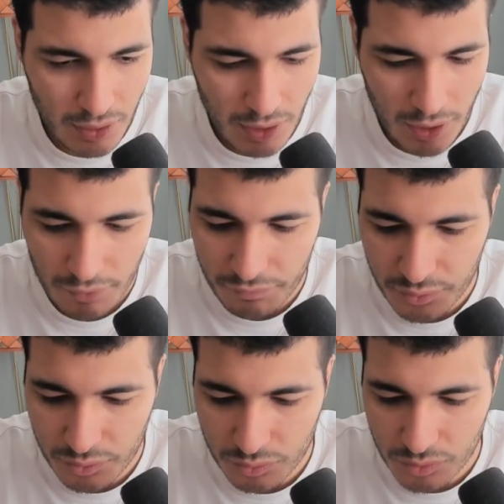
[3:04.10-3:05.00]
If
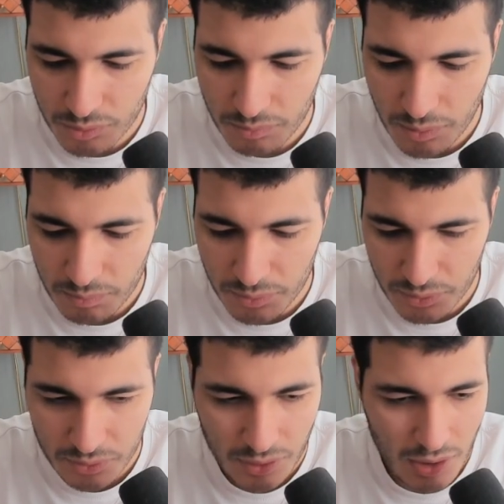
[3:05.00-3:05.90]
you
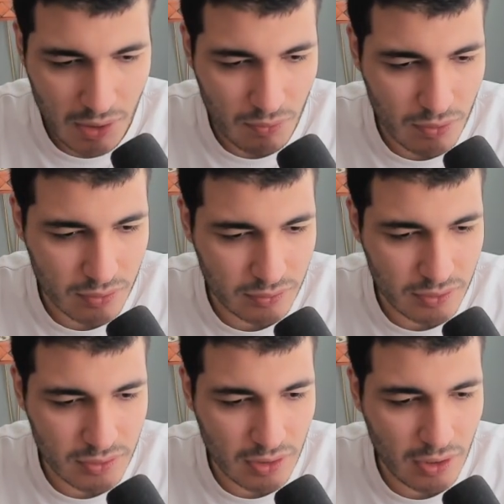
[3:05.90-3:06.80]
remember our
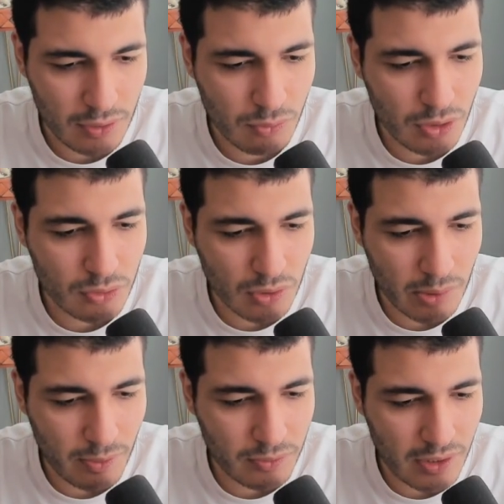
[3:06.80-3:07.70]
design, we did talk
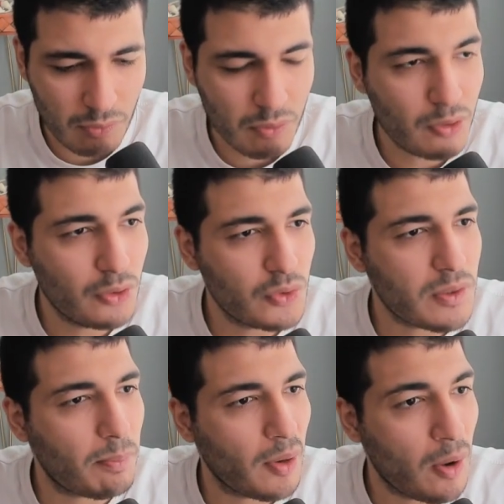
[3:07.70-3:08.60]
about that. We will use
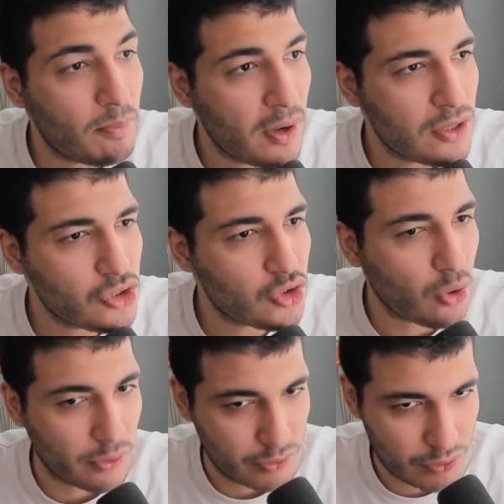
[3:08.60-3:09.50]
a blob
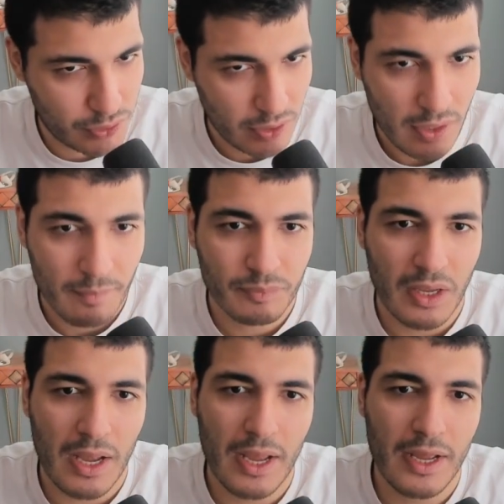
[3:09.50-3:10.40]
storage.
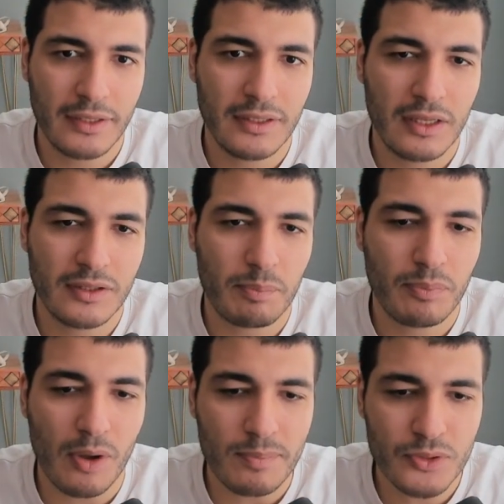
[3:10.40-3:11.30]
And the
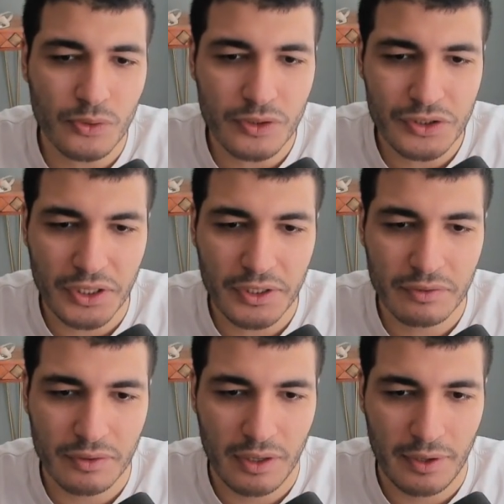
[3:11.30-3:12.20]
blob storage
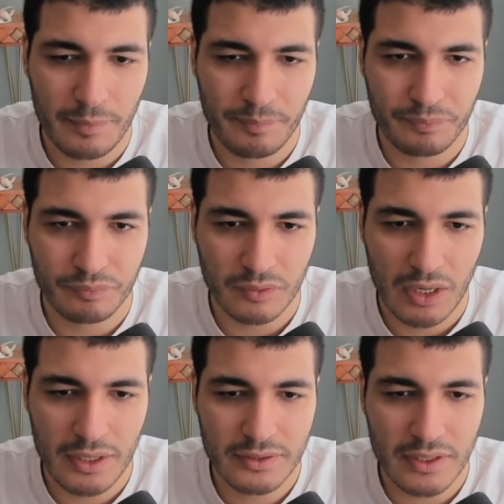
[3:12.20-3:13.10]
here, um,
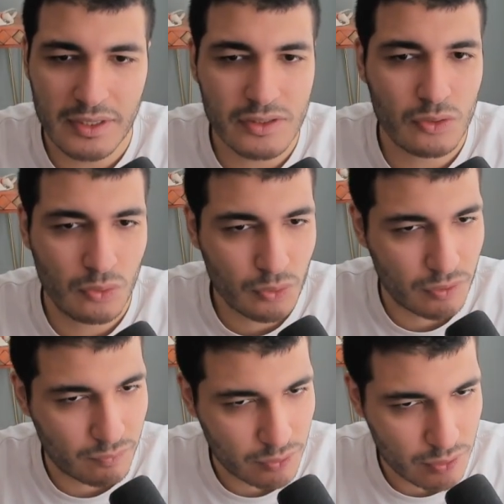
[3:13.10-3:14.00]
it is a
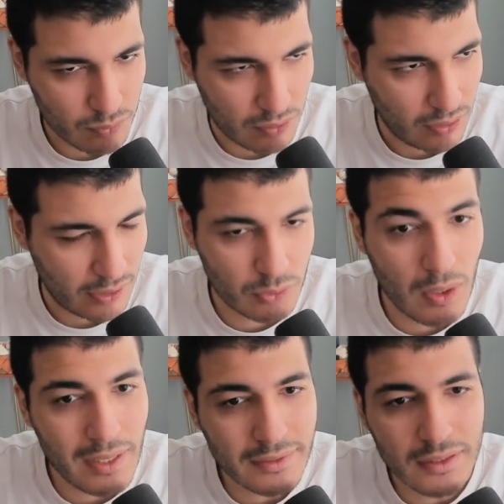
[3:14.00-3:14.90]
solution for this one. Like to
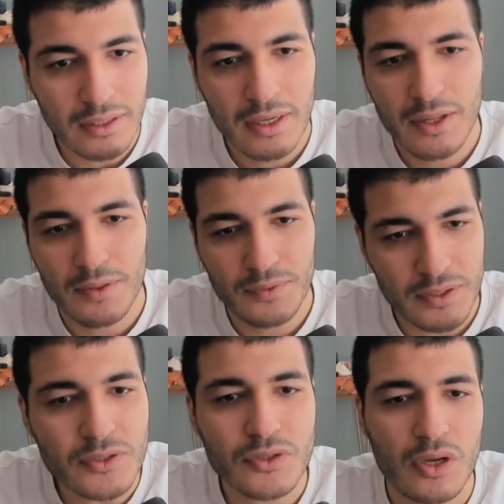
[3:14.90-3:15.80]
handle
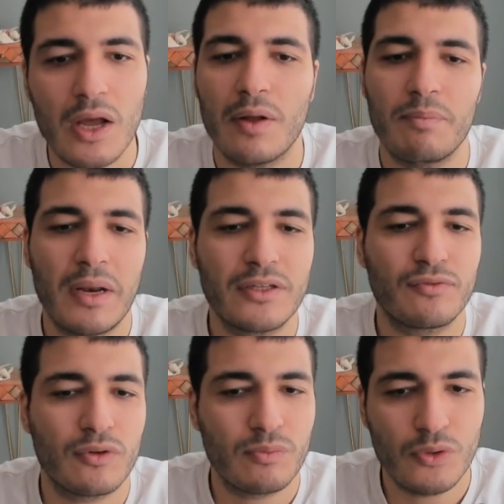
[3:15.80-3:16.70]
this, uh,
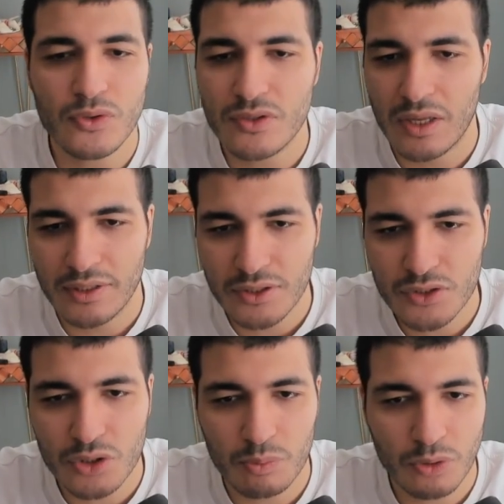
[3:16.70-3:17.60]
platform uses like
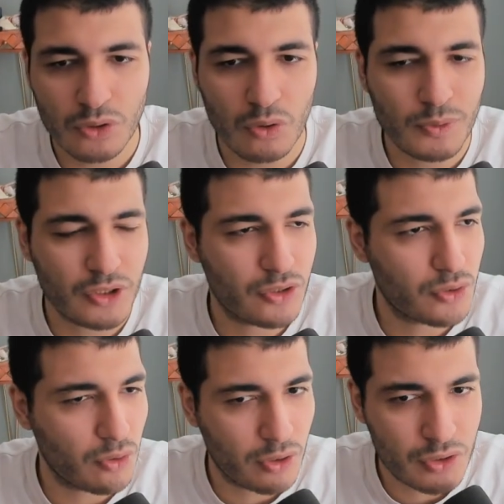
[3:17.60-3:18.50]
distributed object
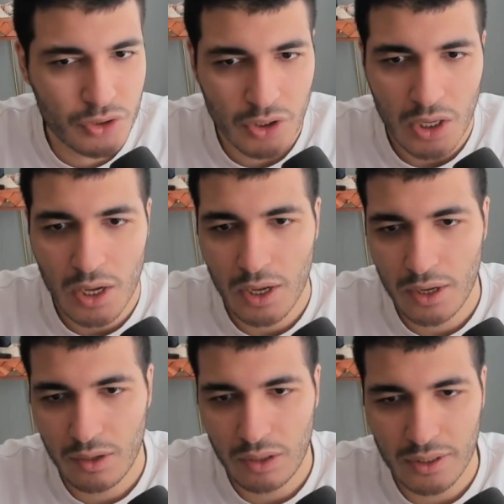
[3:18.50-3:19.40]
storage,
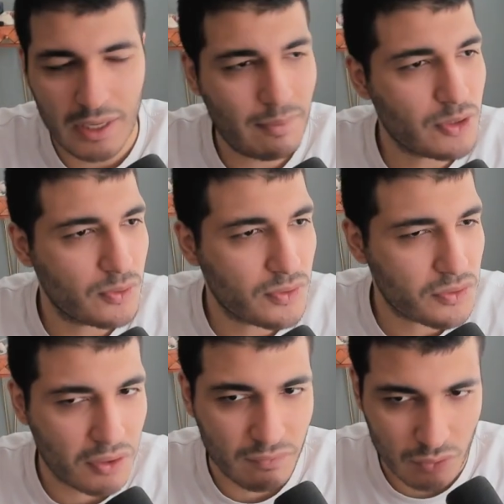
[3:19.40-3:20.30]
uh, like Amazon S
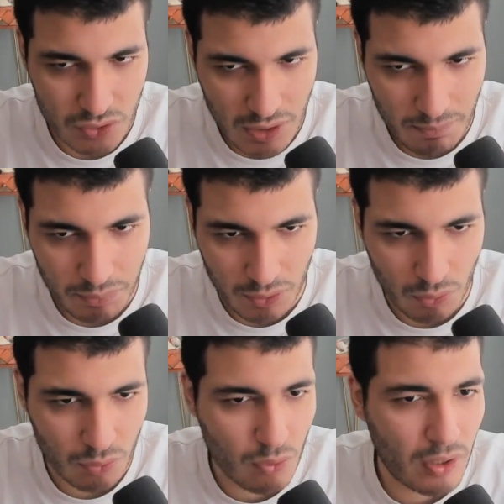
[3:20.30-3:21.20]
three, for example,
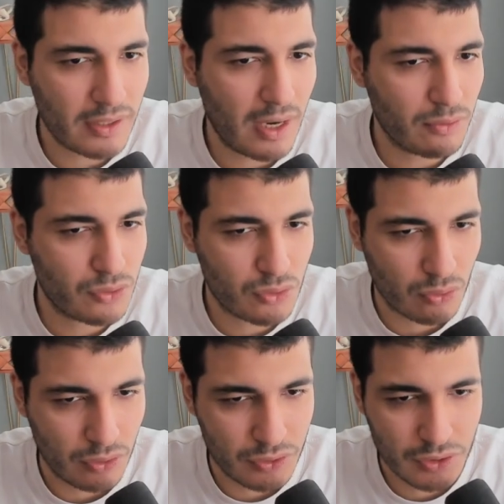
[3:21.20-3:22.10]
or Google Cloud
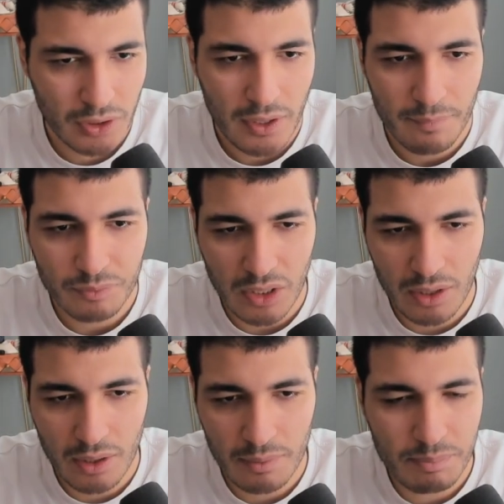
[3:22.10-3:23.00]
Storage.
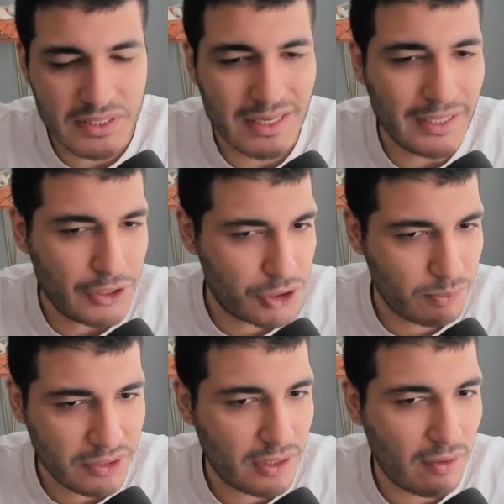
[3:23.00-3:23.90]
Uh, basically, each
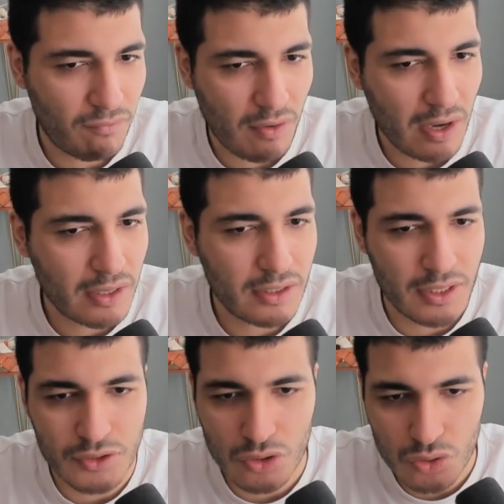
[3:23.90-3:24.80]
media file
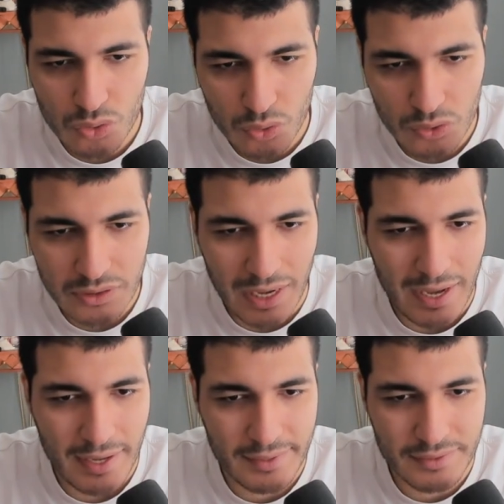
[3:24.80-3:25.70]
is stored
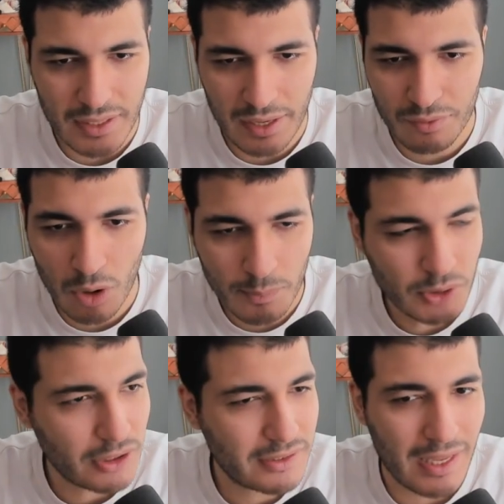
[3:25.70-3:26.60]
as an
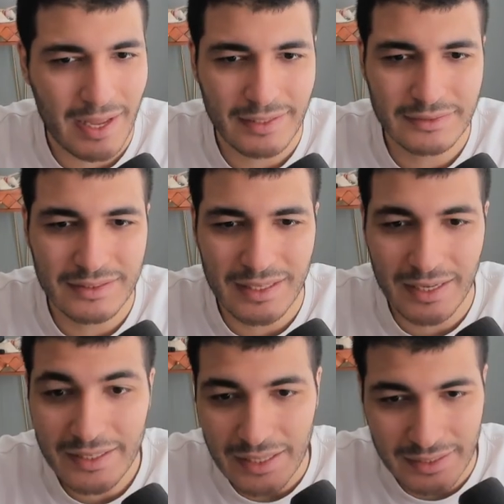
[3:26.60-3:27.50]
object, and
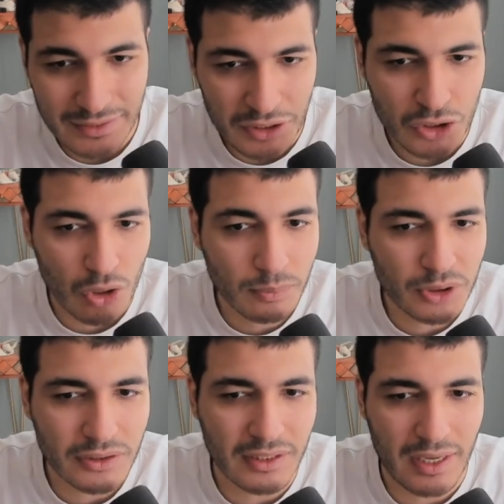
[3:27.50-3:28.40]
and each
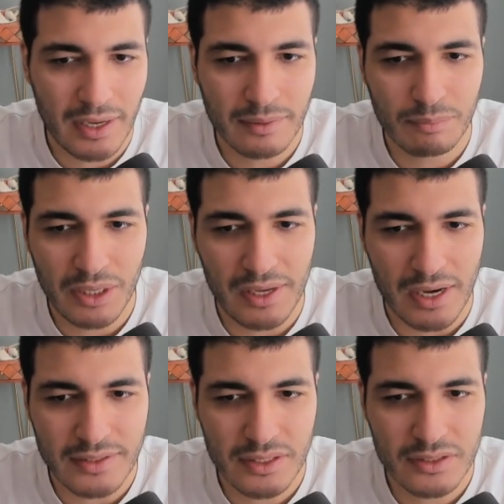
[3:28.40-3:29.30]
object can be
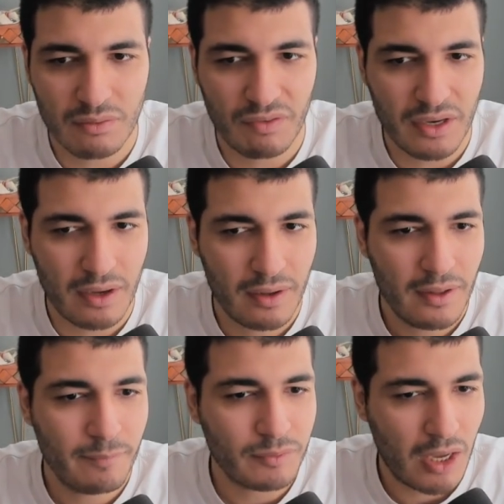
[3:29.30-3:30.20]
accessed via
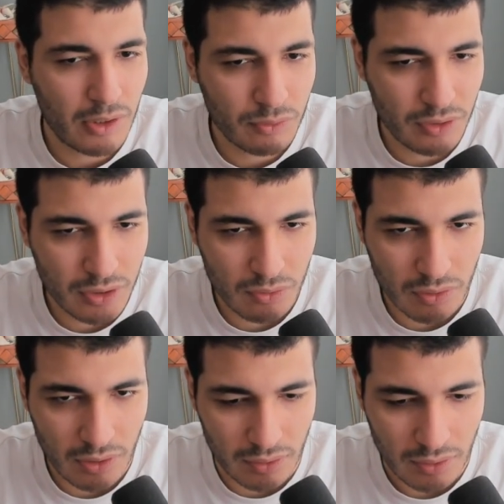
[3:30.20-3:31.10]
a unique U R
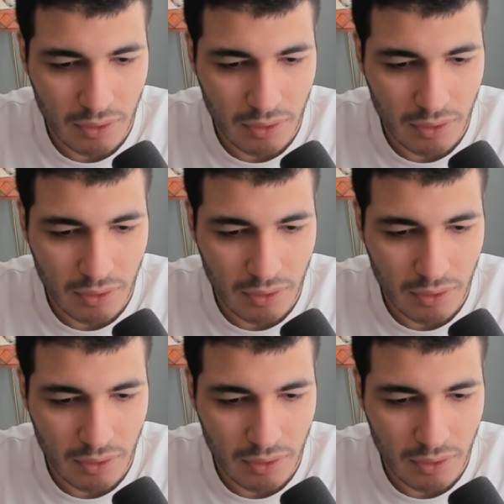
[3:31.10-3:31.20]
L.